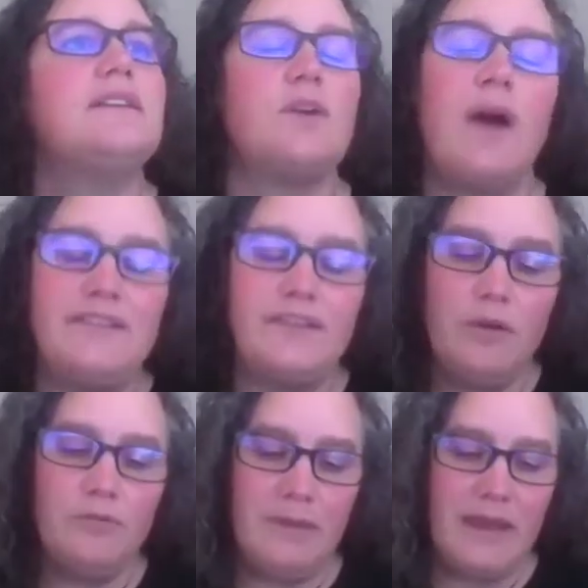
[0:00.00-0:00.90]
So I
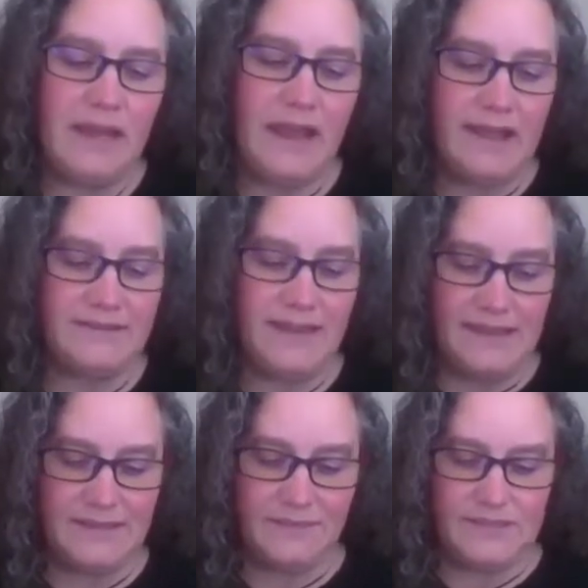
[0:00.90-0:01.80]
don't mean it
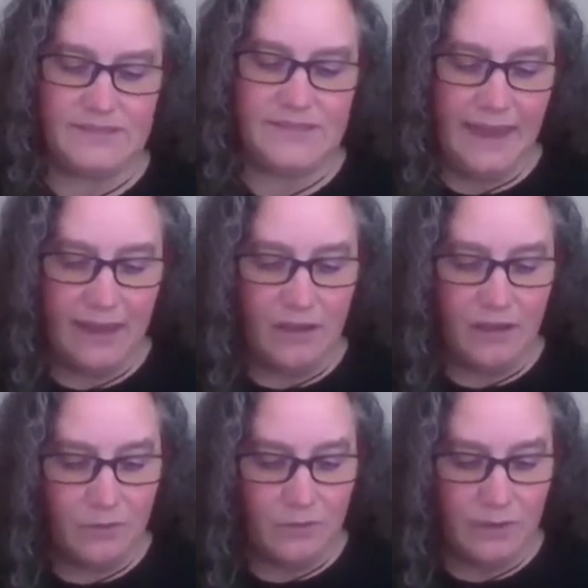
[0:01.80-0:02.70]
as if to say,
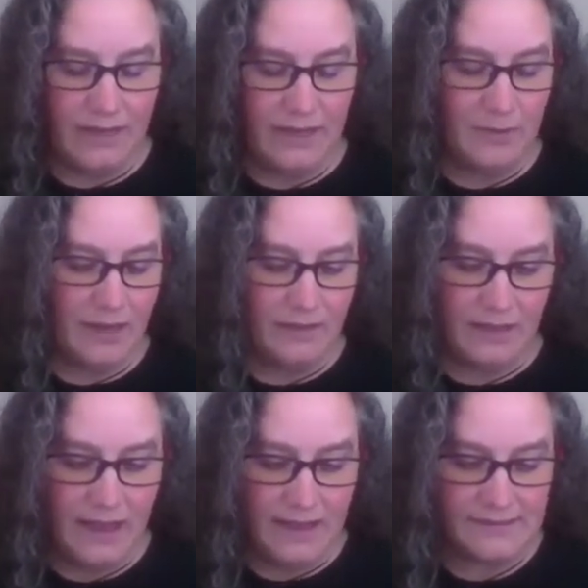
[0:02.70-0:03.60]
oh, anybody
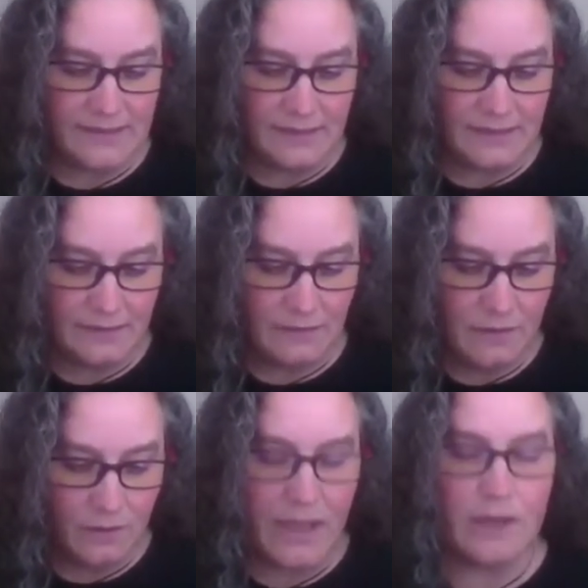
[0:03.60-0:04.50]
that has an
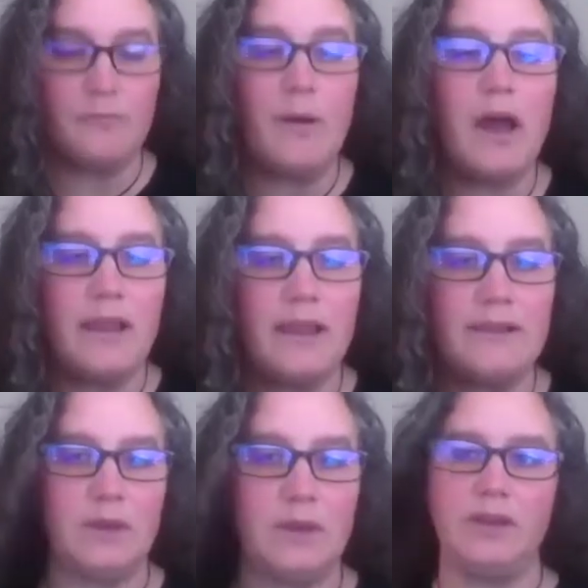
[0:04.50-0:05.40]
out-of-body
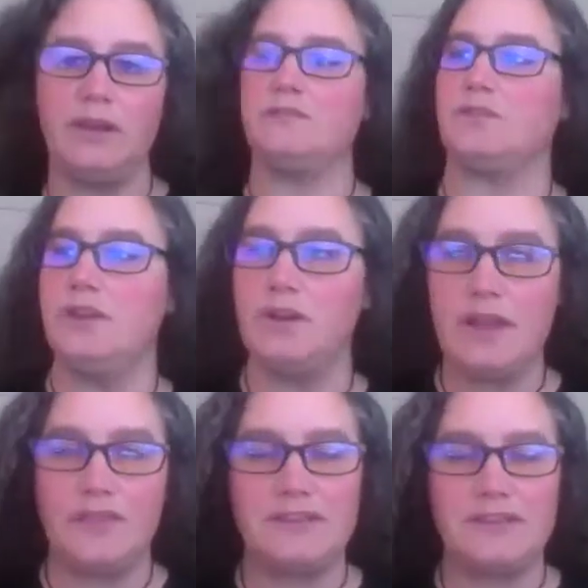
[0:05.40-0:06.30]
experience or
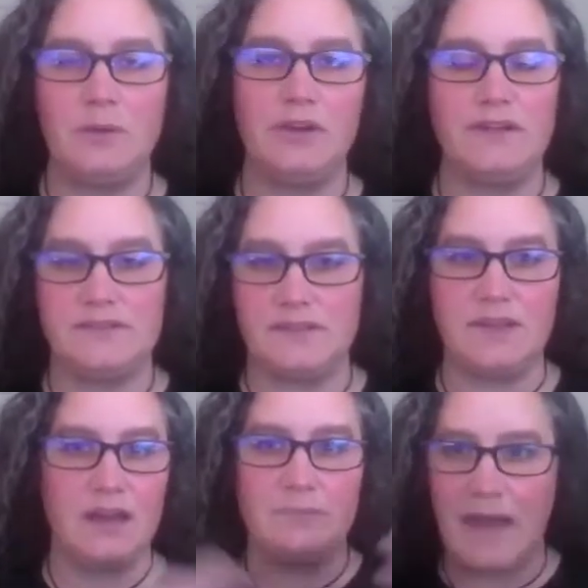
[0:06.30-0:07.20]
near-death experience is
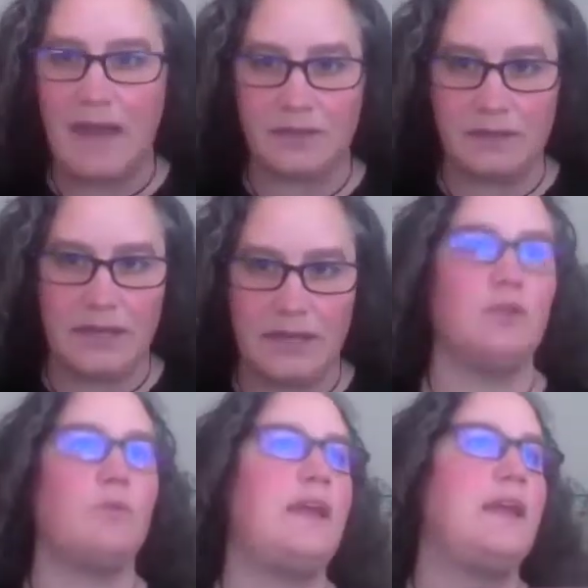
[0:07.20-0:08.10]

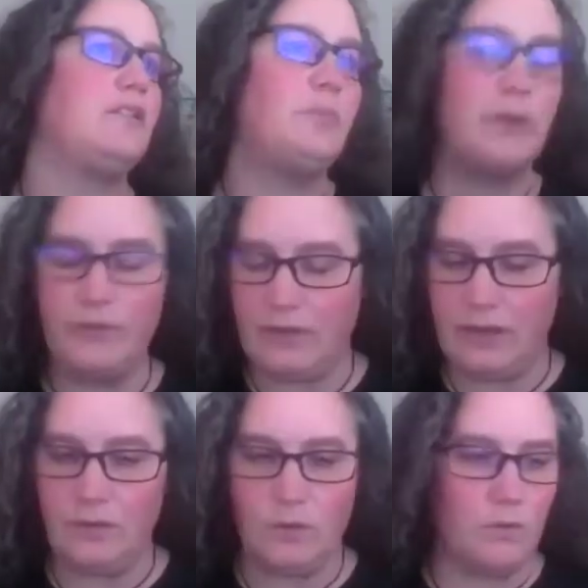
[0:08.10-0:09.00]
automatically an awakened
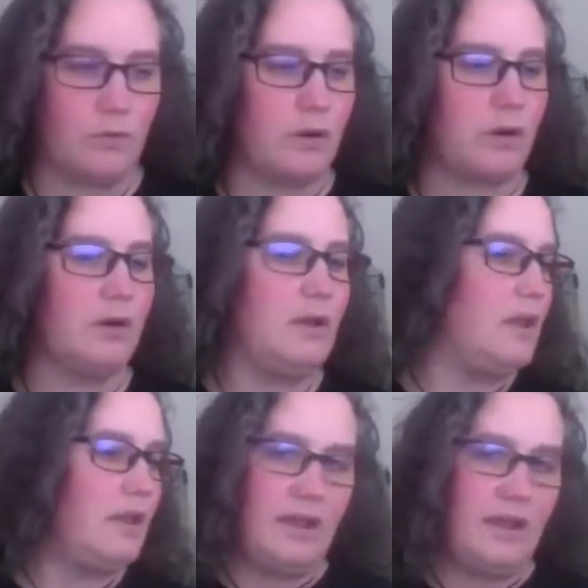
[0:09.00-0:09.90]
person, or
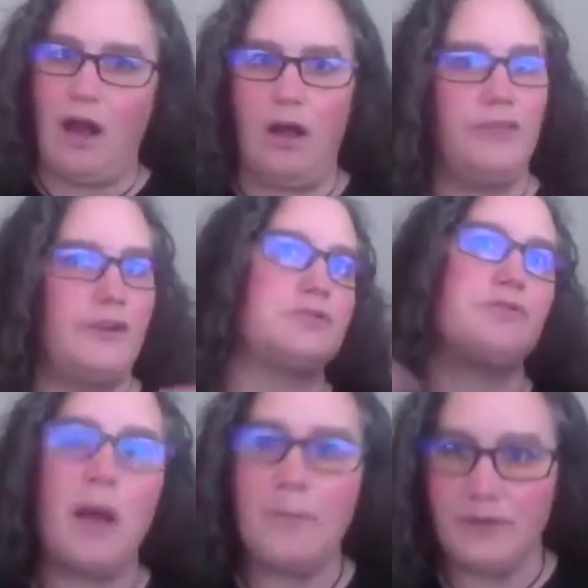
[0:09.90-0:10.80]
how all their
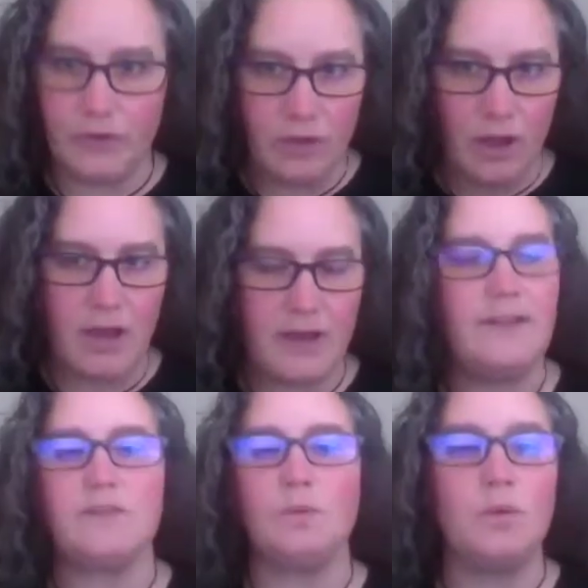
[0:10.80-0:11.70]
traumas are gone.
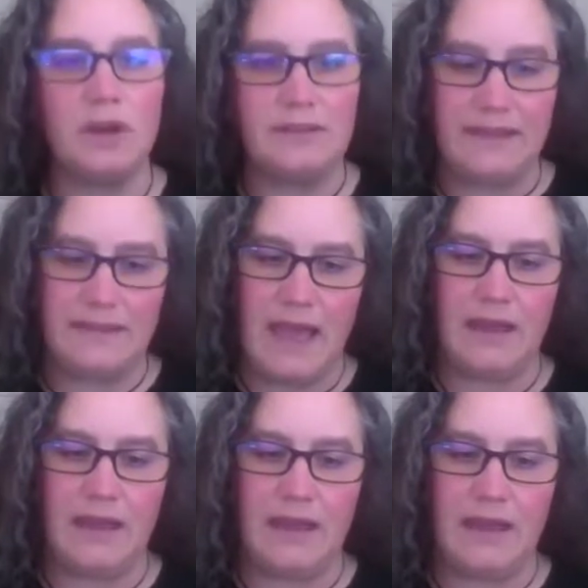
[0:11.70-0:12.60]
It doesn't work like
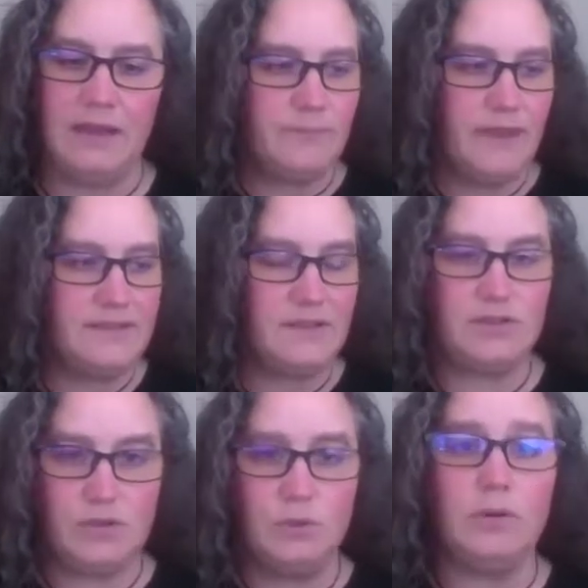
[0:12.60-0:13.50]
that. It's a
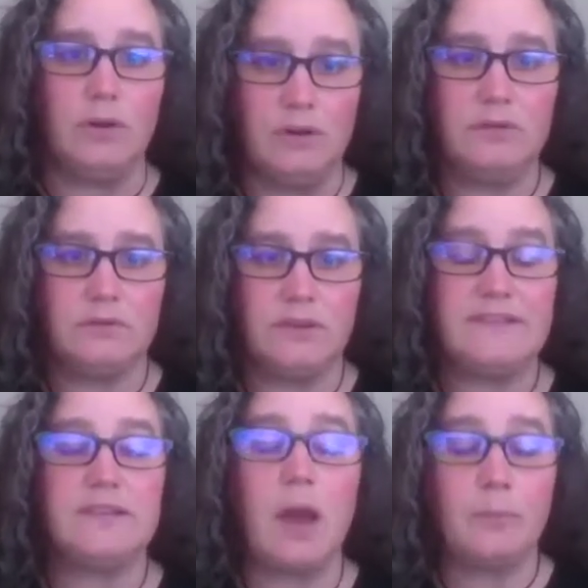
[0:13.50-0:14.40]
tool.
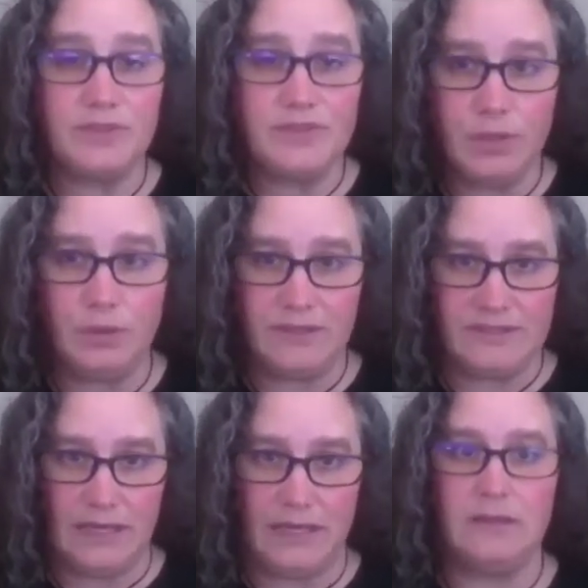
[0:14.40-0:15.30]
It's an
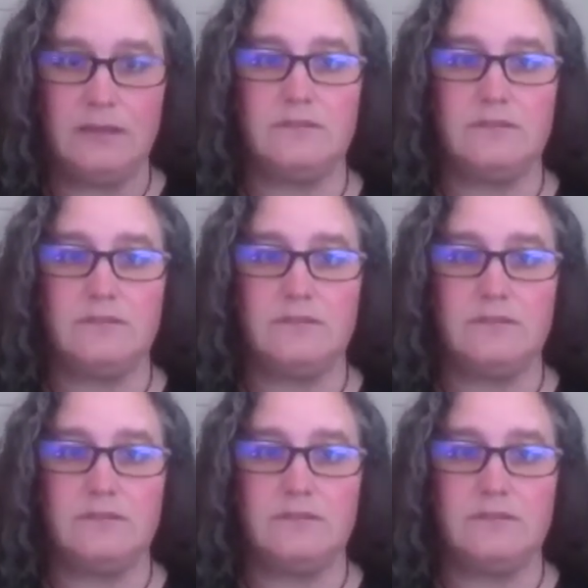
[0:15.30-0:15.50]
opportunity